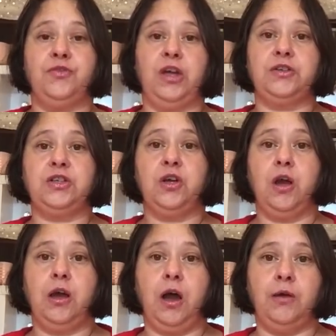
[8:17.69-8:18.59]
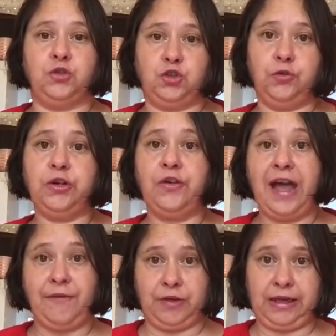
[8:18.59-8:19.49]
that I was doing an
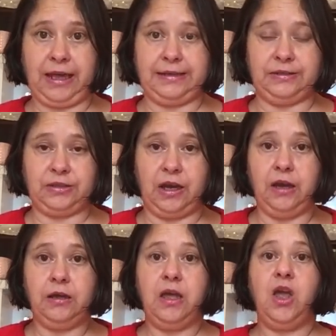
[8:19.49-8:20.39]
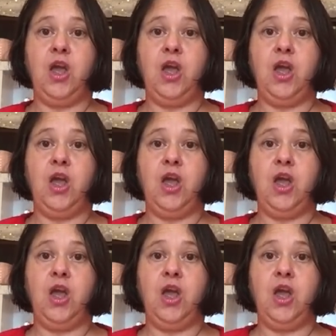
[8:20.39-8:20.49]
Advent calendar,